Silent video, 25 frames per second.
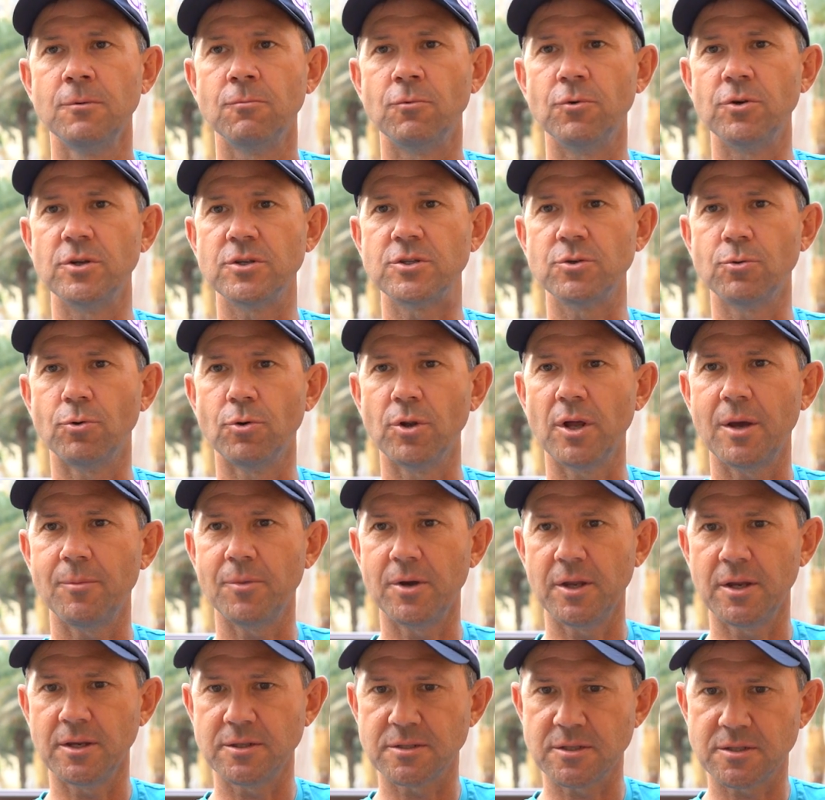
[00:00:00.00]
we'll just do all our
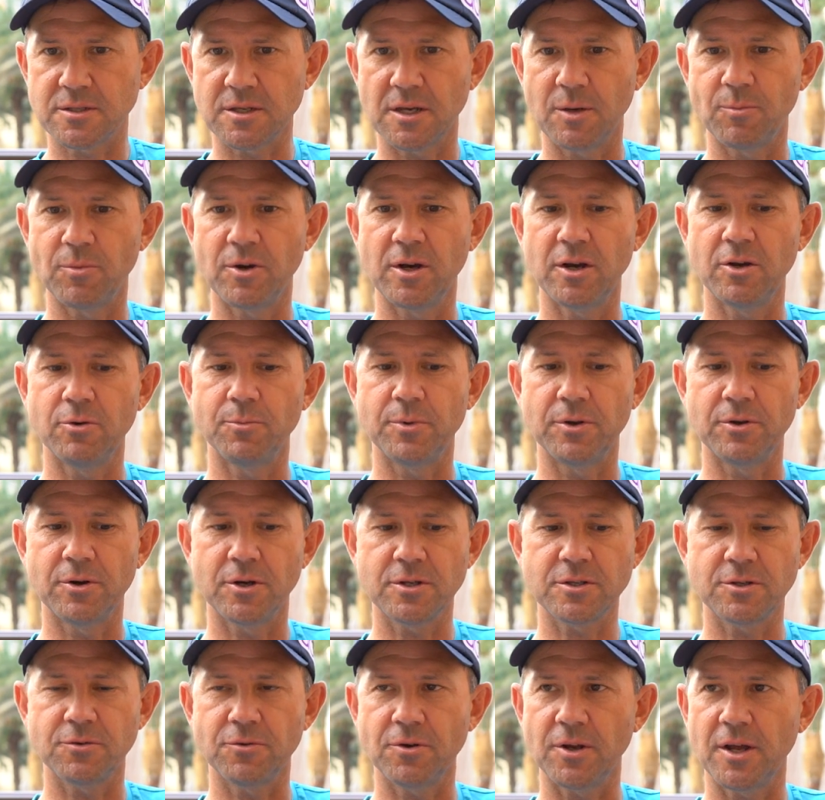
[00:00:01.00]
meetings the same way. We'll be
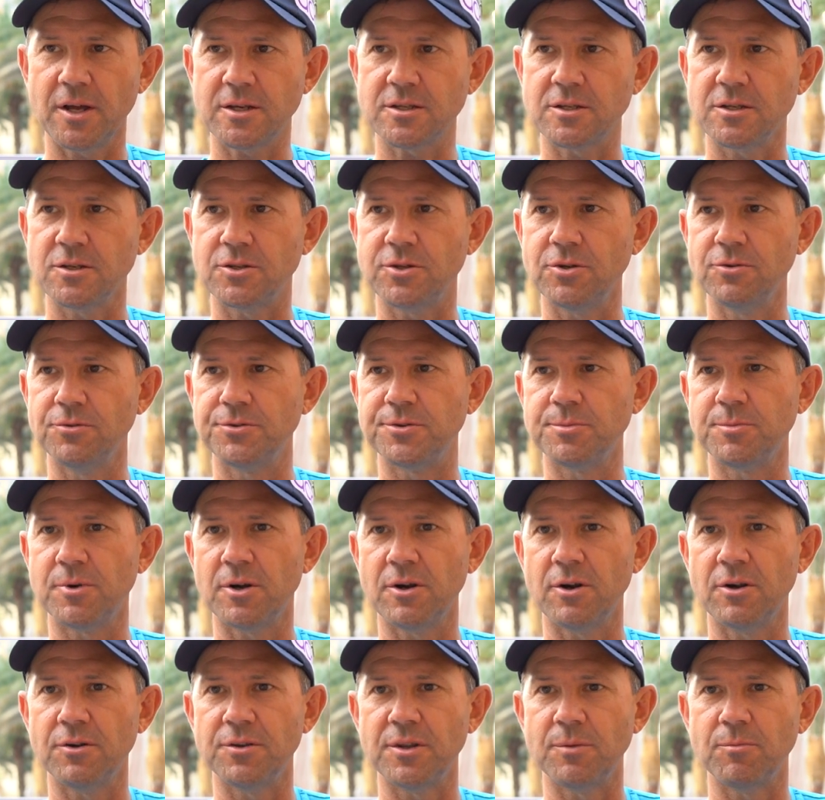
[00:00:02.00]
nice and relaxed and chilled
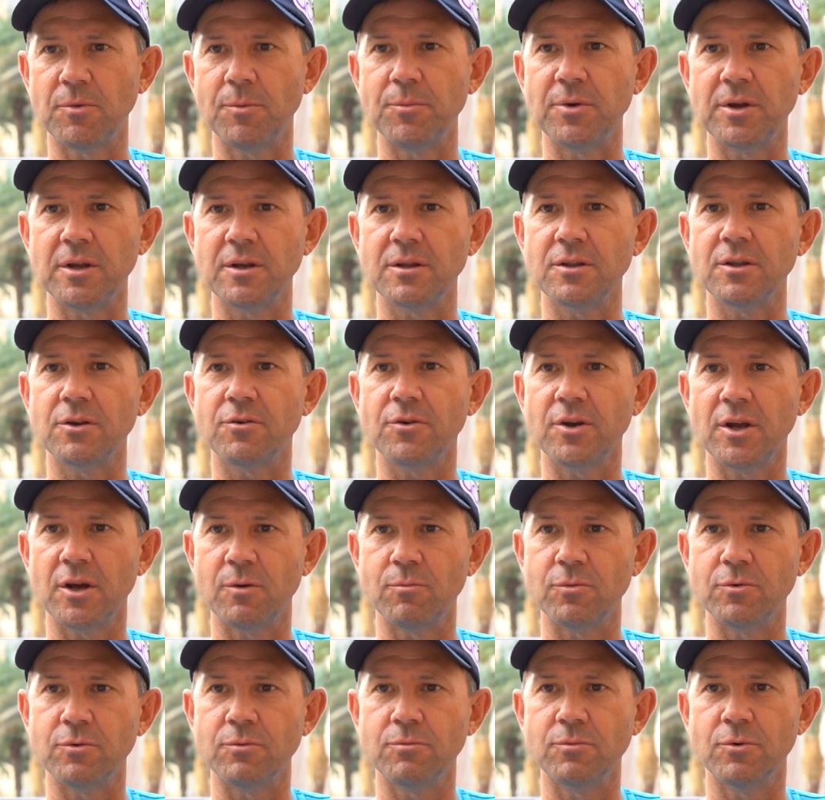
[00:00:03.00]
tomorrow, and then when we get to the
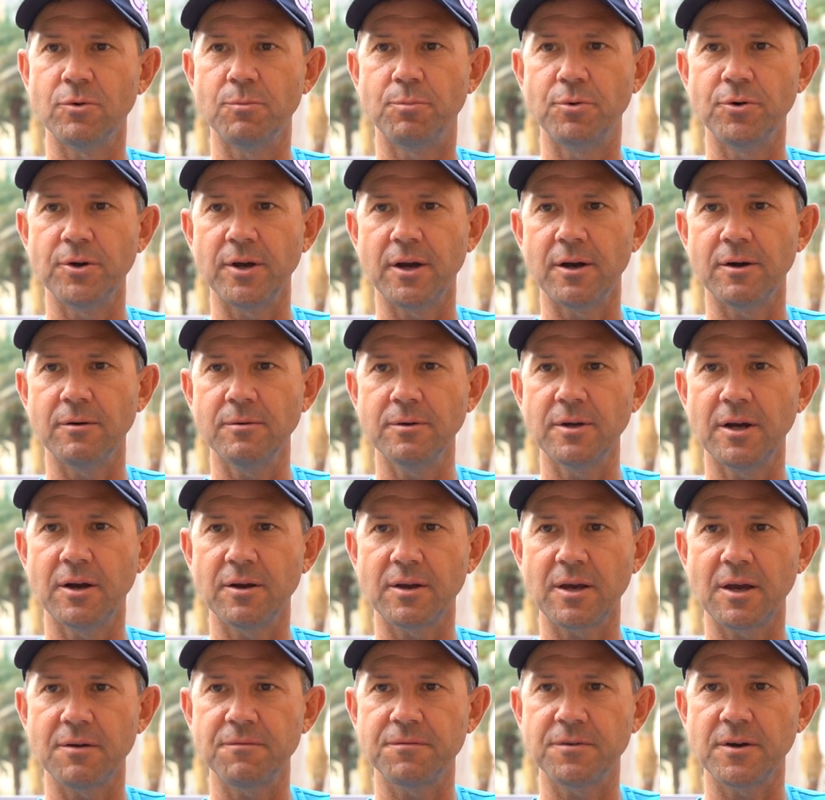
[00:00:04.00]
ground, we'll put
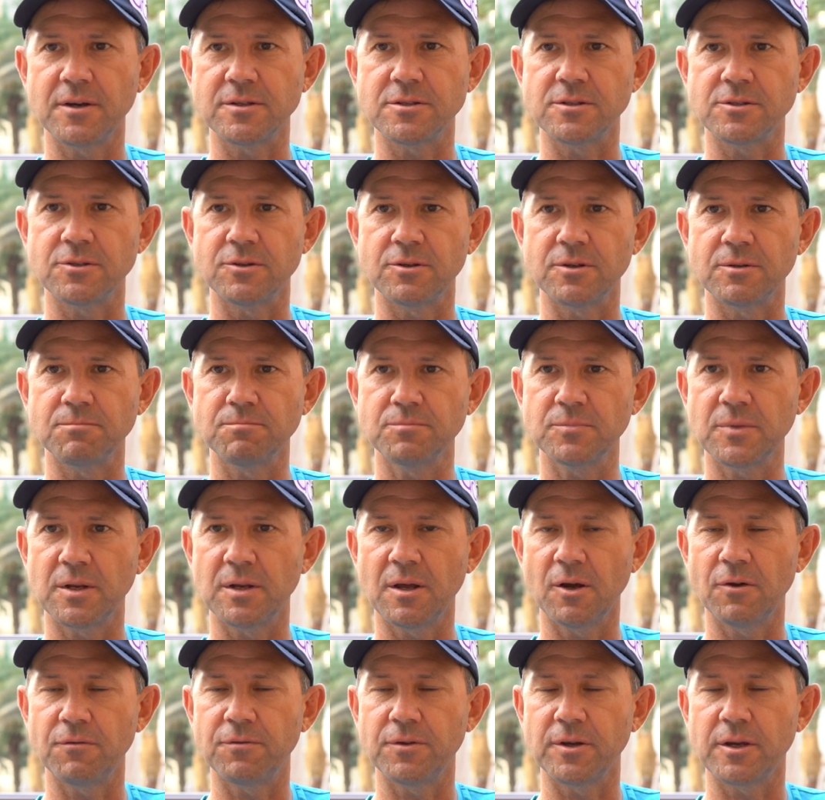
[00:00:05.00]
our game faces on
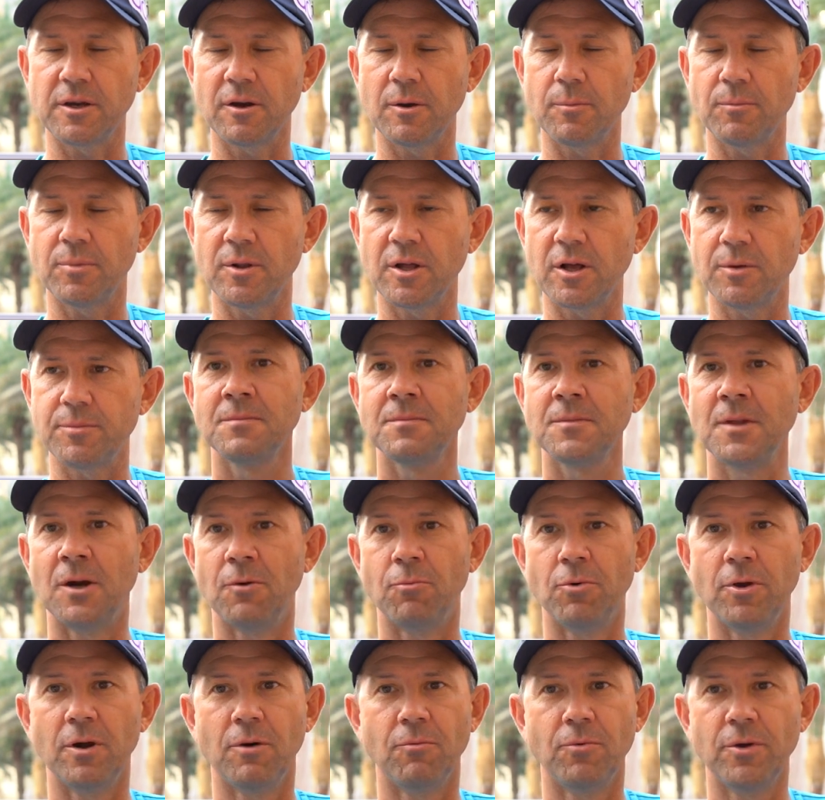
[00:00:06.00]
and hopefully go and play.
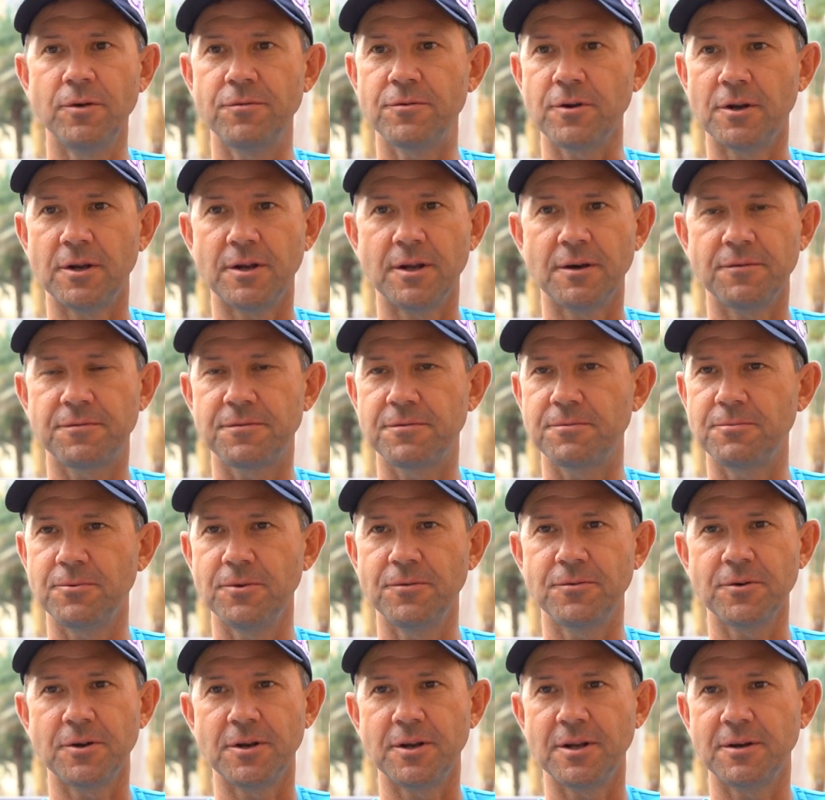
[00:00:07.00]
No, we've got enough.
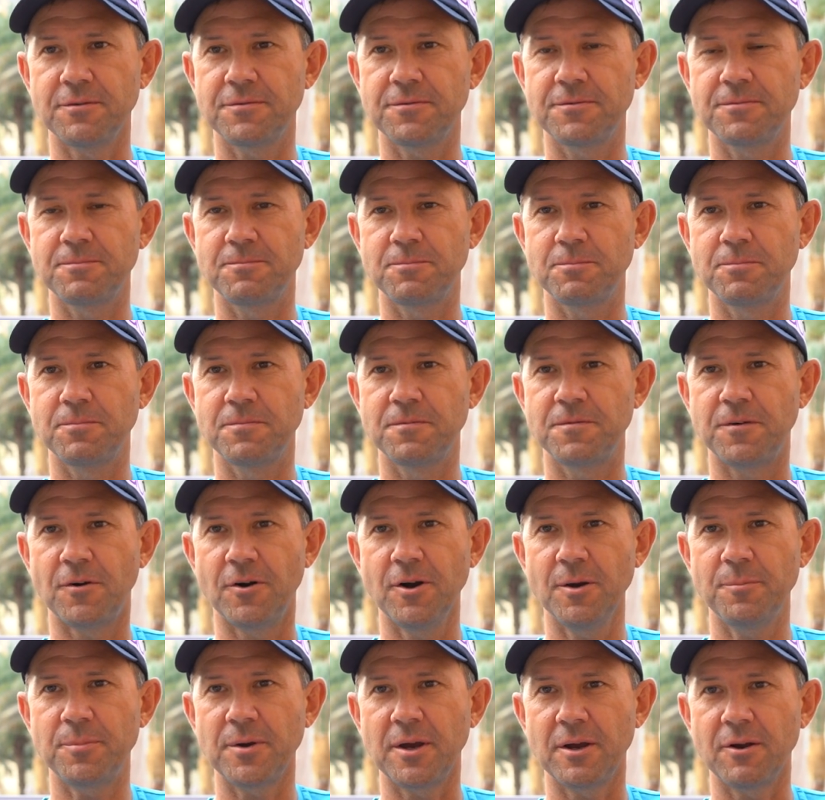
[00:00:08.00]
We've got enough
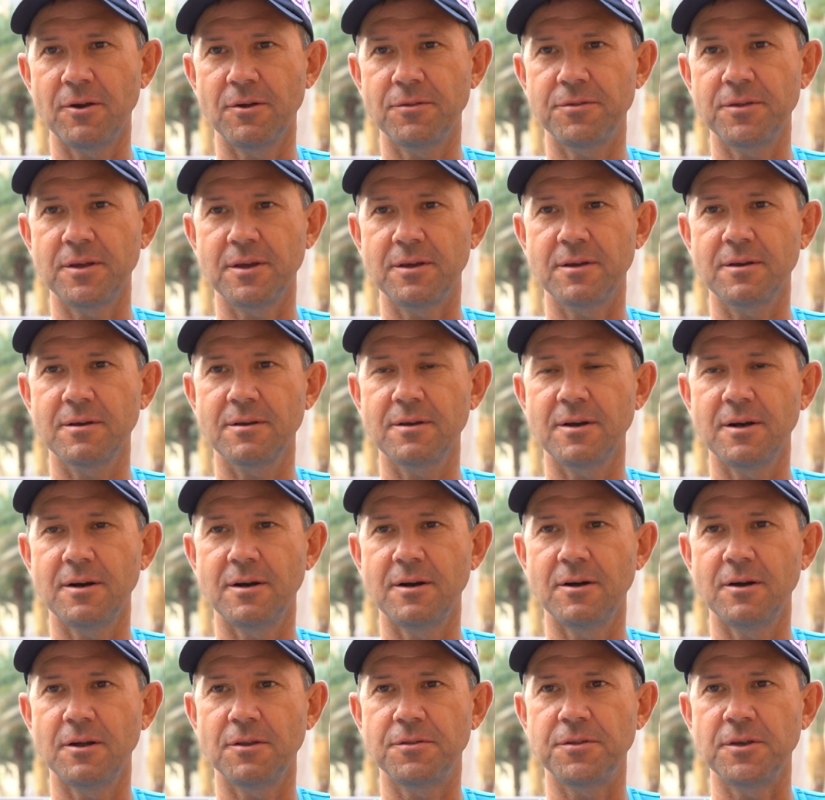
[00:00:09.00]
firepower.
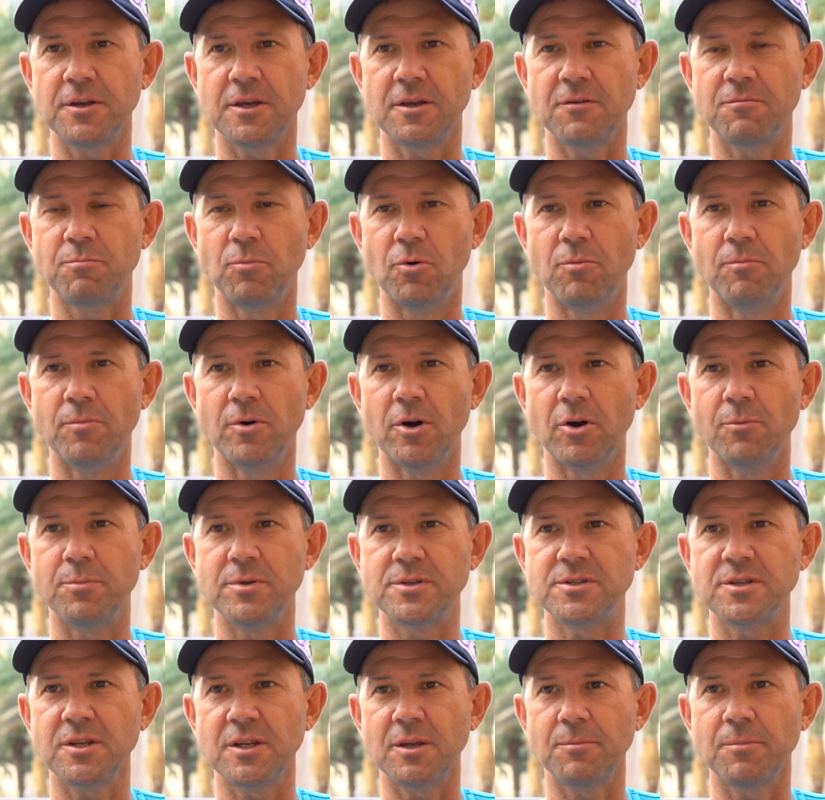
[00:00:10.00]
I think if Mumbai would
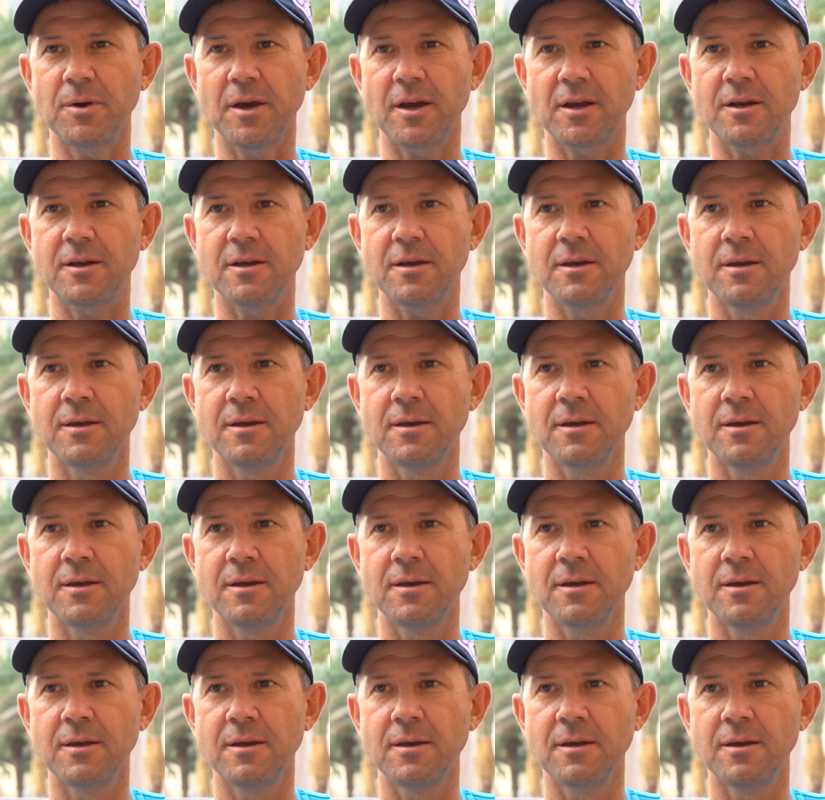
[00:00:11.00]
be sitting back,